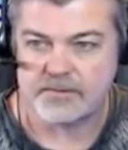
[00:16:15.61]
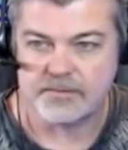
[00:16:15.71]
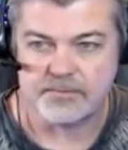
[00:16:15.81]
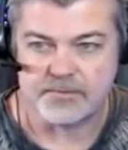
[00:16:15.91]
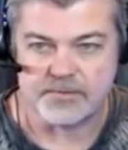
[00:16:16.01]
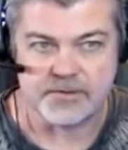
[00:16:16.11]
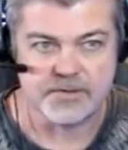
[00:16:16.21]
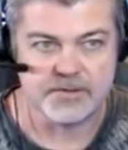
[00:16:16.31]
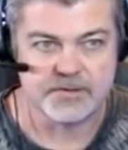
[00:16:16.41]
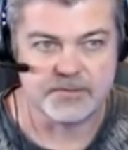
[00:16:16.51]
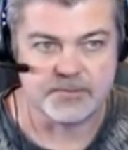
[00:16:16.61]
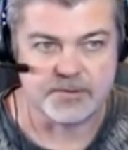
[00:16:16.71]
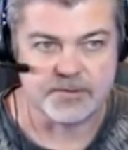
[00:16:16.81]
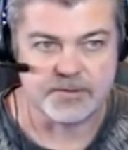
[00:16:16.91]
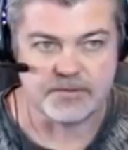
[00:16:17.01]
which it is, we can
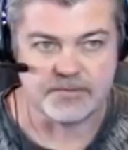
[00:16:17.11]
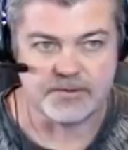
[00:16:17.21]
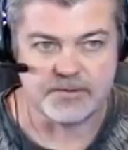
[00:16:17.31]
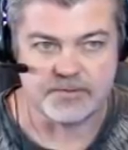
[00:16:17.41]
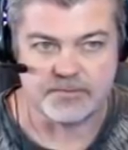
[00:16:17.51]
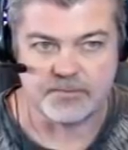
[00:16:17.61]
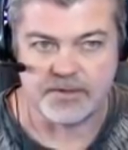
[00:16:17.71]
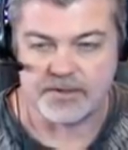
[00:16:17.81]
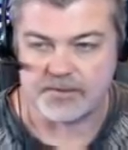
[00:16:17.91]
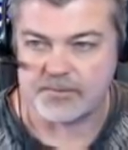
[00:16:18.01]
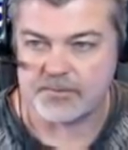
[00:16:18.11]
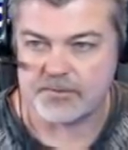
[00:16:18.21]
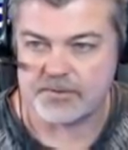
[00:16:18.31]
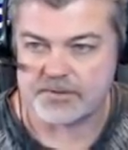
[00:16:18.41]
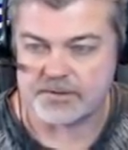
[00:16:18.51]
see over here in the right hand
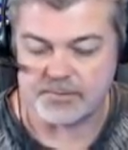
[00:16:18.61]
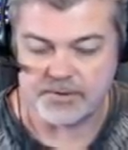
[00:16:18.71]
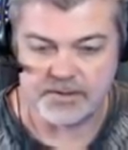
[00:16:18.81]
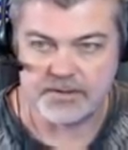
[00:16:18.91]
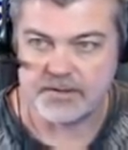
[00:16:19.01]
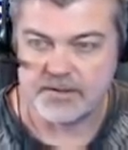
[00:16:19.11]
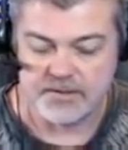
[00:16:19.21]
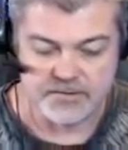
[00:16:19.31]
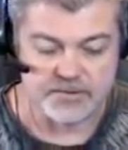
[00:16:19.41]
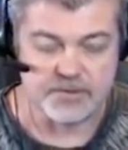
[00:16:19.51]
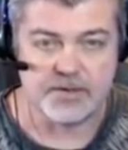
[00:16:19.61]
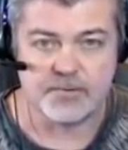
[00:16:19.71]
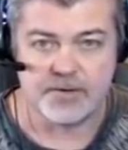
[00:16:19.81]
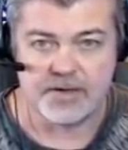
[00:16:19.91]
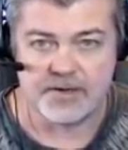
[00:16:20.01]
corner it's completed. So now
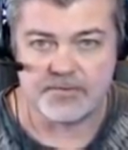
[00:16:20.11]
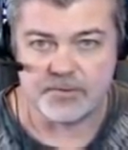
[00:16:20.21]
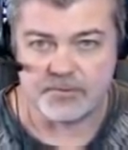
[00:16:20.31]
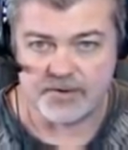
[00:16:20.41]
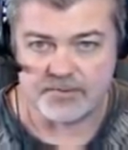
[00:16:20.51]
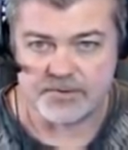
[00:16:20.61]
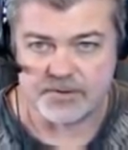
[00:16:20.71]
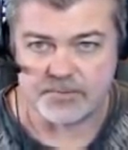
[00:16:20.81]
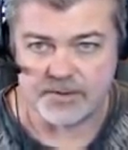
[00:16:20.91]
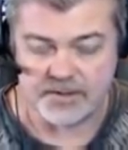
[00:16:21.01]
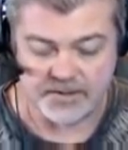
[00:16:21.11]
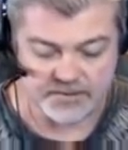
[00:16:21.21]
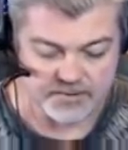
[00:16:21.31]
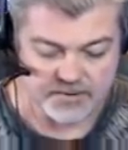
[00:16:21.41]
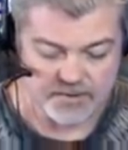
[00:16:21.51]
we have the drivers that we need.
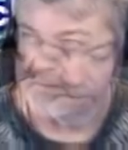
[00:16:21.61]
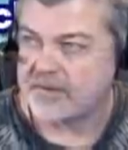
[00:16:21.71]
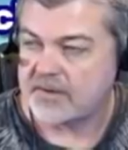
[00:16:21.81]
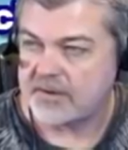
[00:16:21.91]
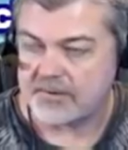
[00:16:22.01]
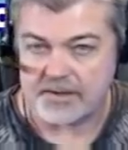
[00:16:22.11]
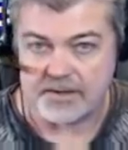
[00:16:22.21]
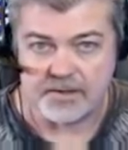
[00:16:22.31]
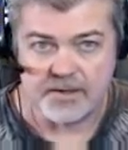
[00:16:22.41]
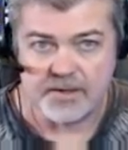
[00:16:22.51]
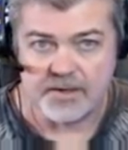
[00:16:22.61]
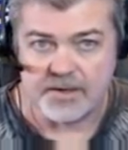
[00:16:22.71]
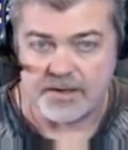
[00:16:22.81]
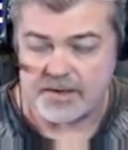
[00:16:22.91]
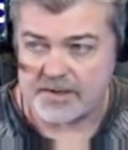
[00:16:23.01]
Okay,
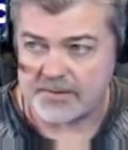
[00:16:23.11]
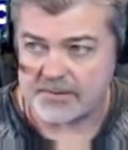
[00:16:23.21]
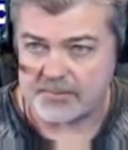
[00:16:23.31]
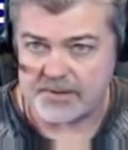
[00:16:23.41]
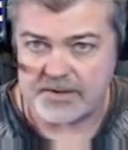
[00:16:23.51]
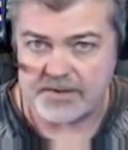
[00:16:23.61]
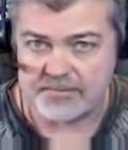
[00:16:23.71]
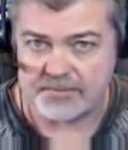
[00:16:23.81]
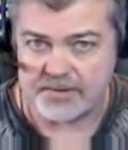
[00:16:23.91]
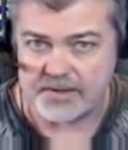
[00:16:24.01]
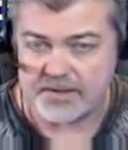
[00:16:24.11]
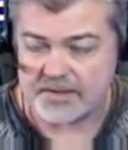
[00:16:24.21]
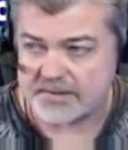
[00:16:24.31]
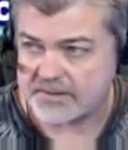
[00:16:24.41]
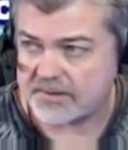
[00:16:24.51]
now that we have the
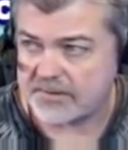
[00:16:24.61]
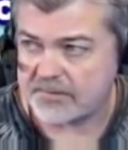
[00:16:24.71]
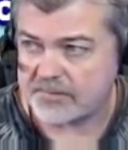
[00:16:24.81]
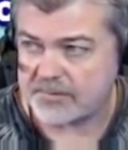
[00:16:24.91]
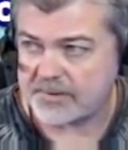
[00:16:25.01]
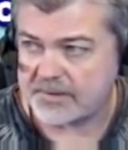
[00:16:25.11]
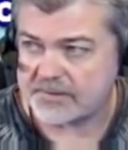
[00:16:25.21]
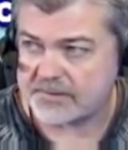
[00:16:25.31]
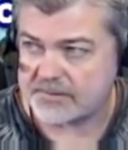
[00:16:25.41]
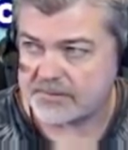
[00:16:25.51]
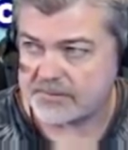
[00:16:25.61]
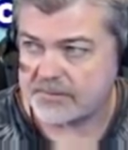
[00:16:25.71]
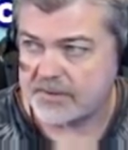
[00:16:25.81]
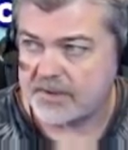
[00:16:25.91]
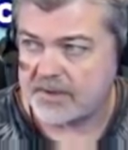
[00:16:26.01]
ISO, we need to
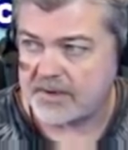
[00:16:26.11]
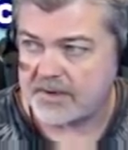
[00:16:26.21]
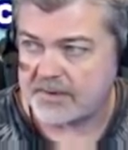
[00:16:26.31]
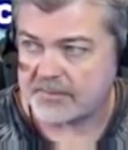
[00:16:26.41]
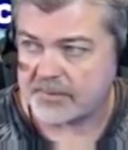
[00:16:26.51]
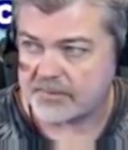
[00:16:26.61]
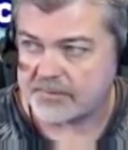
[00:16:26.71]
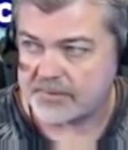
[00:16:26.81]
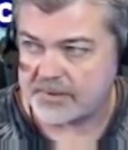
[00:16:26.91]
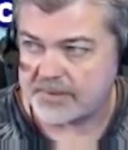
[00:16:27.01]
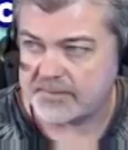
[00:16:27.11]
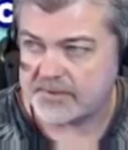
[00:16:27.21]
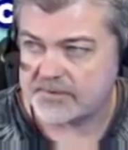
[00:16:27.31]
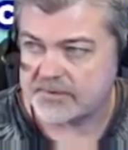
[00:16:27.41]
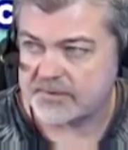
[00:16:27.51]
go to
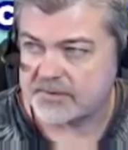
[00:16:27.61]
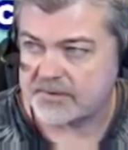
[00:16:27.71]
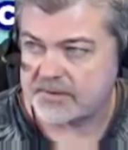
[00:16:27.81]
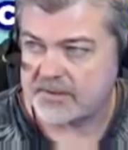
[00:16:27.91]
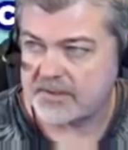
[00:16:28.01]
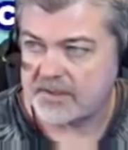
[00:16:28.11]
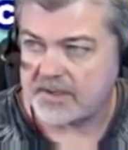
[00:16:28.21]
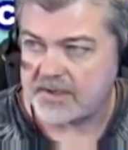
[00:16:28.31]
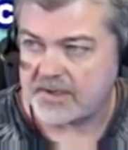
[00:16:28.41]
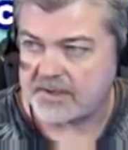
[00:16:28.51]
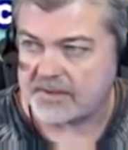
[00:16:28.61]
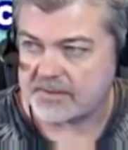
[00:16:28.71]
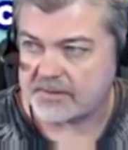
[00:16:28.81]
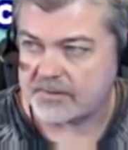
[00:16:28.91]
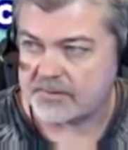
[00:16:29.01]
image
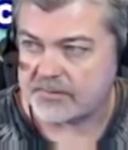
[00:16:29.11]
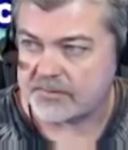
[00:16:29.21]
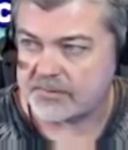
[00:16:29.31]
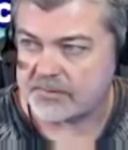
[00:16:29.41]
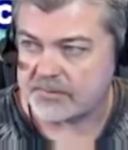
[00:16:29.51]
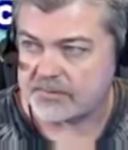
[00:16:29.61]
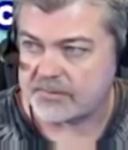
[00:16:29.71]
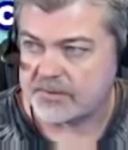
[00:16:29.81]
and go to